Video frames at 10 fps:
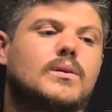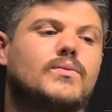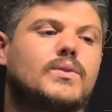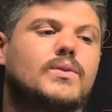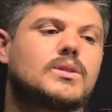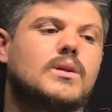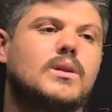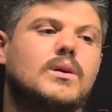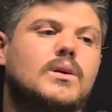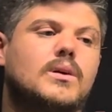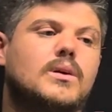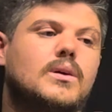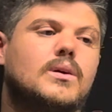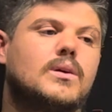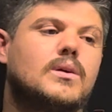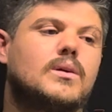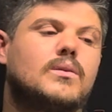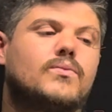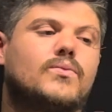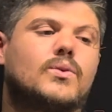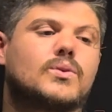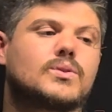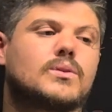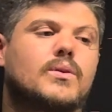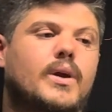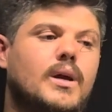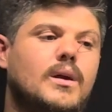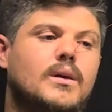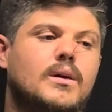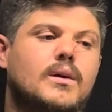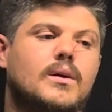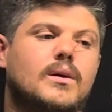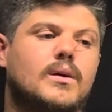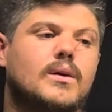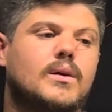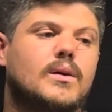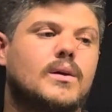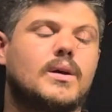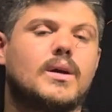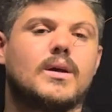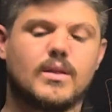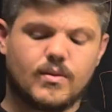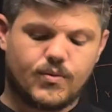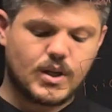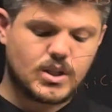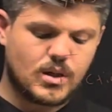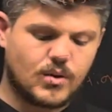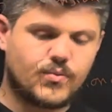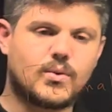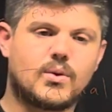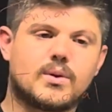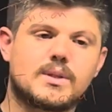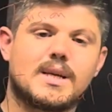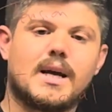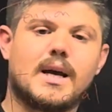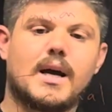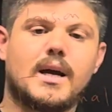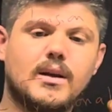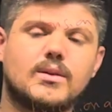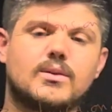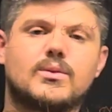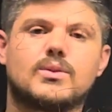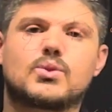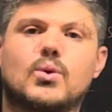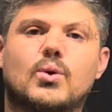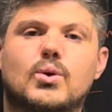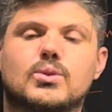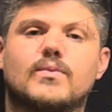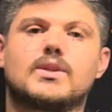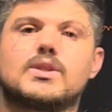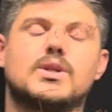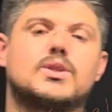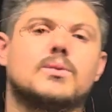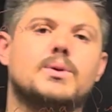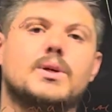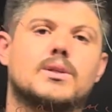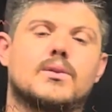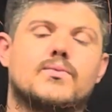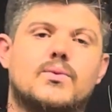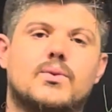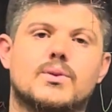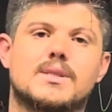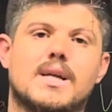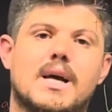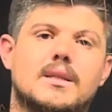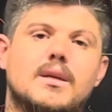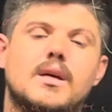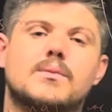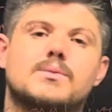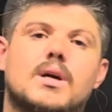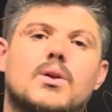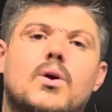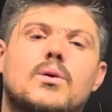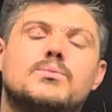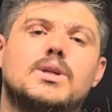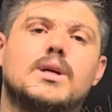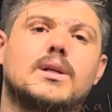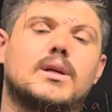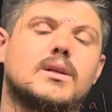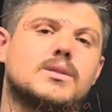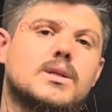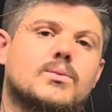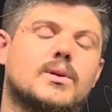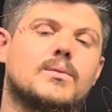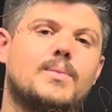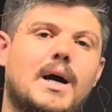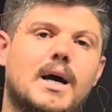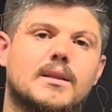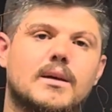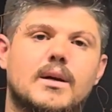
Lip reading: Frictional force. Okay. The frictional force, another source of the centripetal force that keeps an object in a circular path.